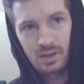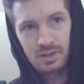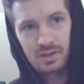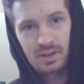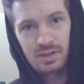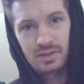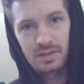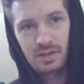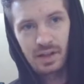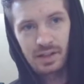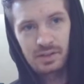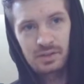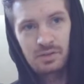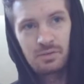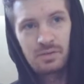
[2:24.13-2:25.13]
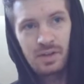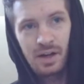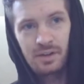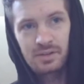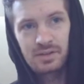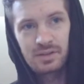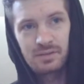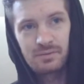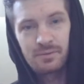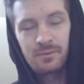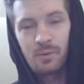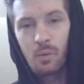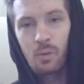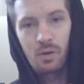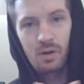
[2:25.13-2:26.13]
since like
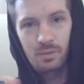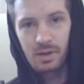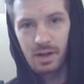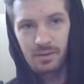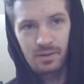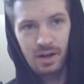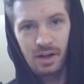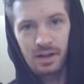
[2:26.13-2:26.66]
2004 or whatever.